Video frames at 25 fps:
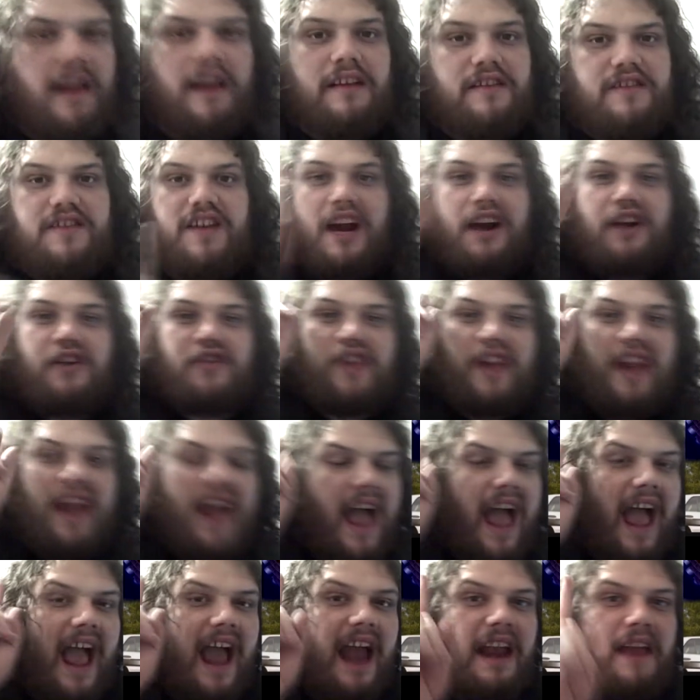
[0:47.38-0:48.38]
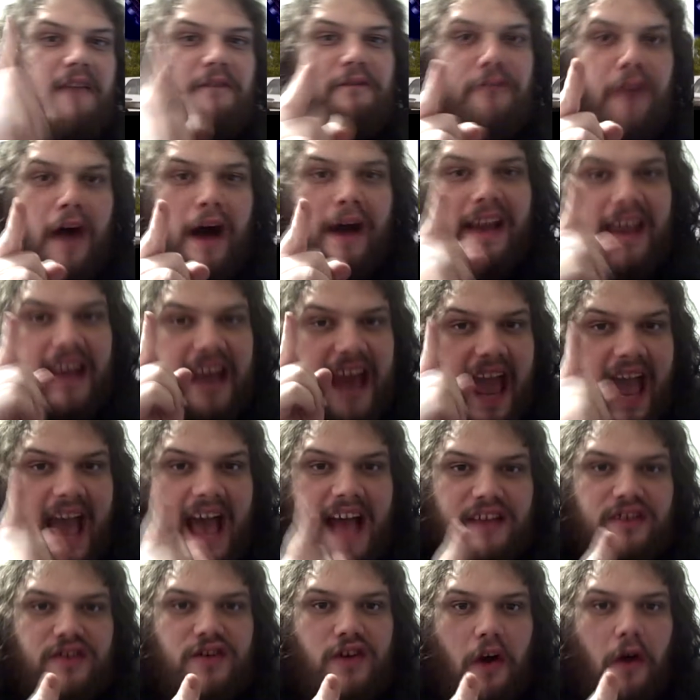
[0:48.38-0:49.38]
Seriously, any fucking
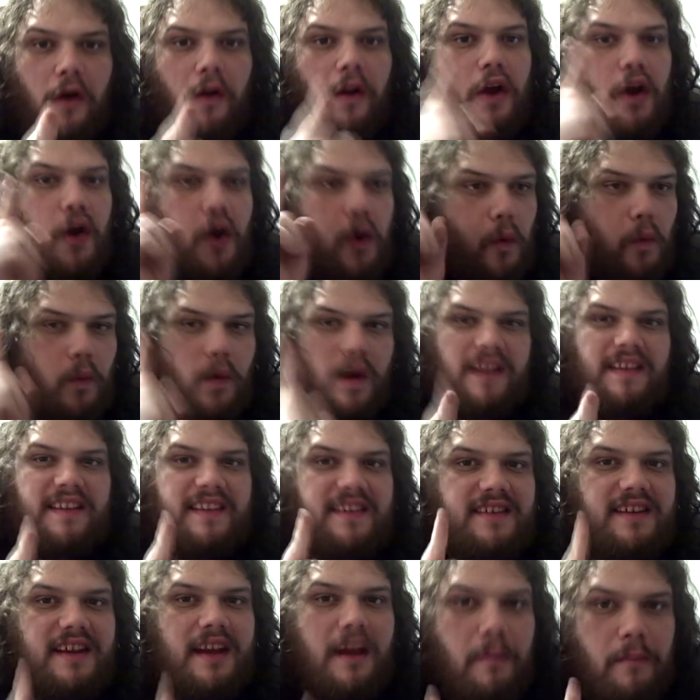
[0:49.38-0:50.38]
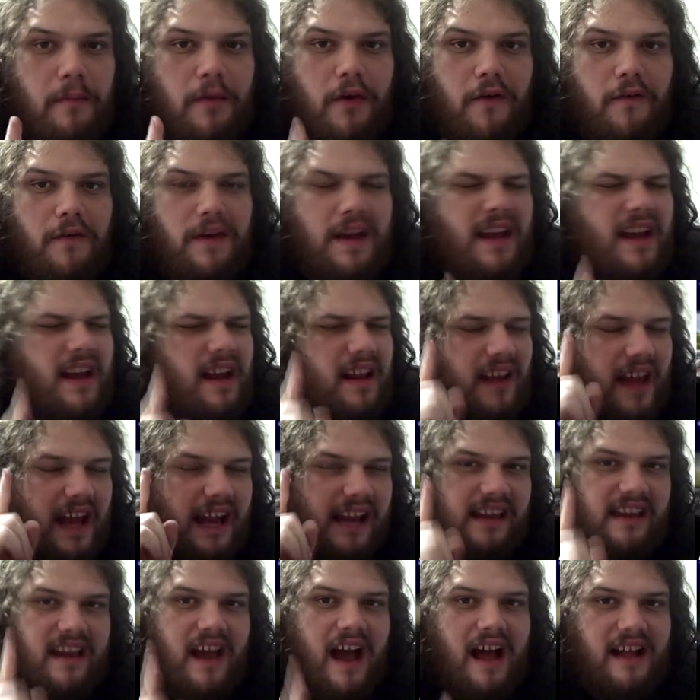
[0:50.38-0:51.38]
asshole who went to see a movie
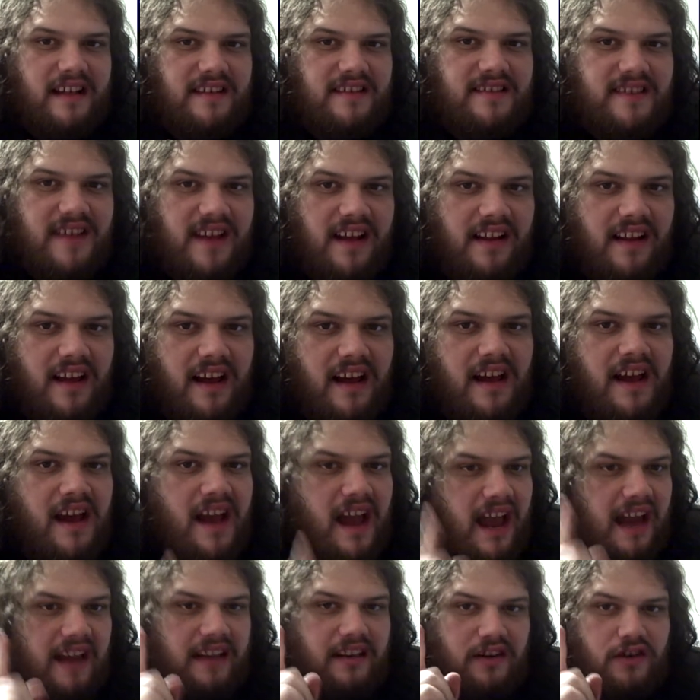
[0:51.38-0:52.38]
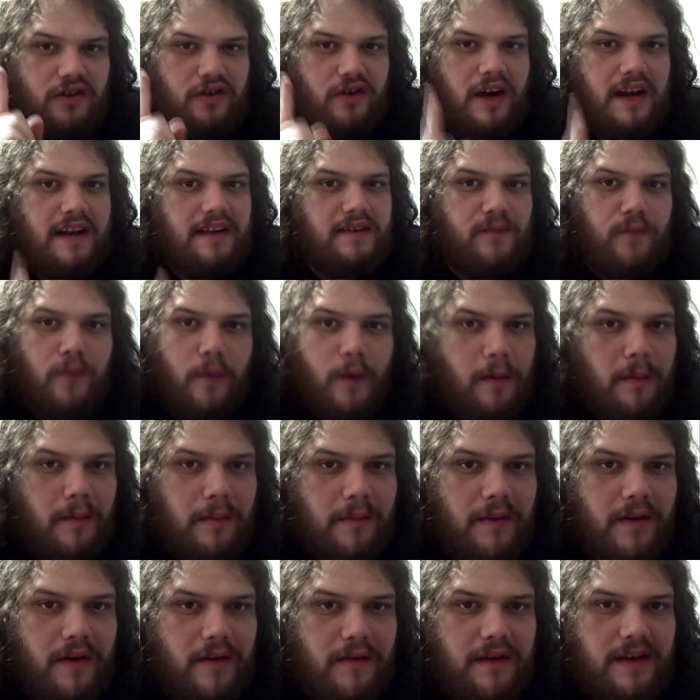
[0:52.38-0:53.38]
like Godzilla and the Transformer
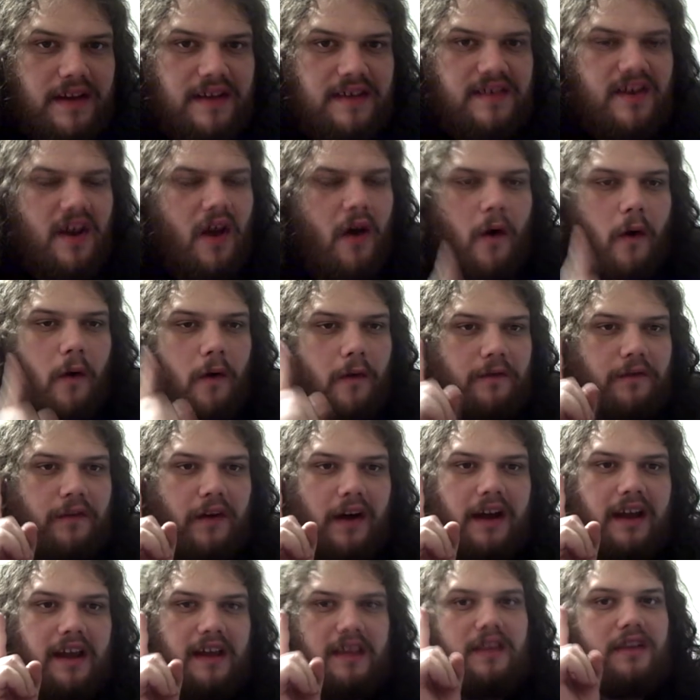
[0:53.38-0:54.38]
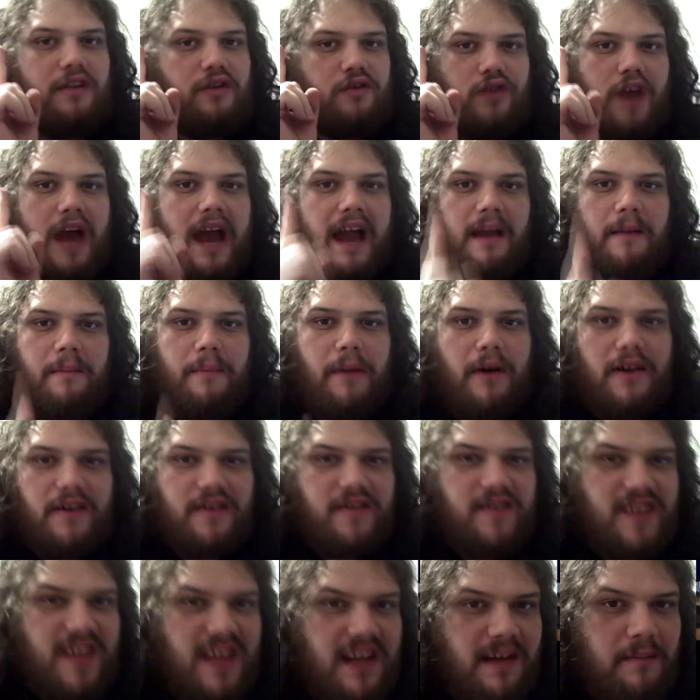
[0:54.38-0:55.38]
movies or fucking the Dragon Ball
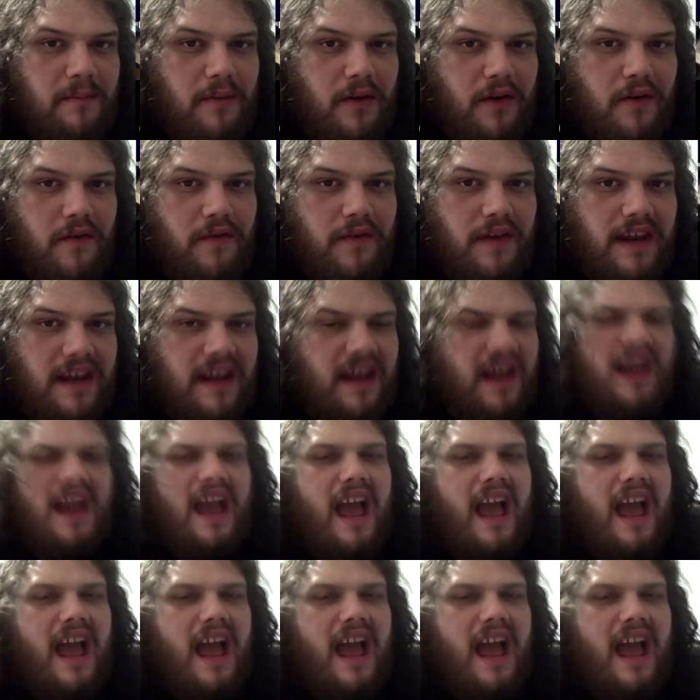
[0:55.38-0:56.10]
Z movie,